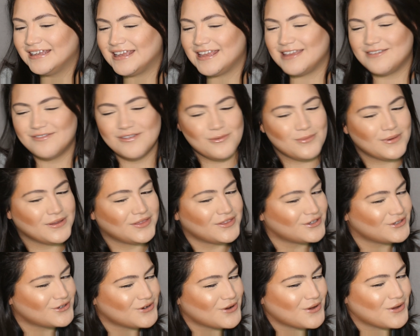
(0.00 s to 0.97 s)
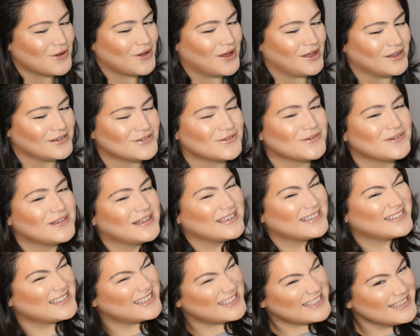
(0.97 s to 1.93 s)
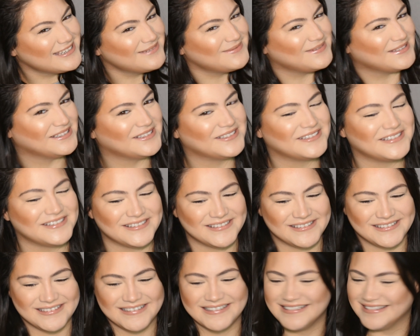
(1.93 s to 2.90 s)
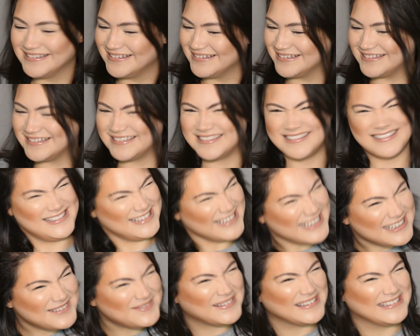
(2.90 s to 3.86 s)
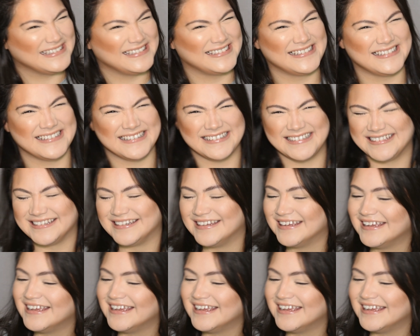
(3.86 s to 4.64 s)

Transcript: even with the struggle contour, like, damn, I look good. Damn, I look good.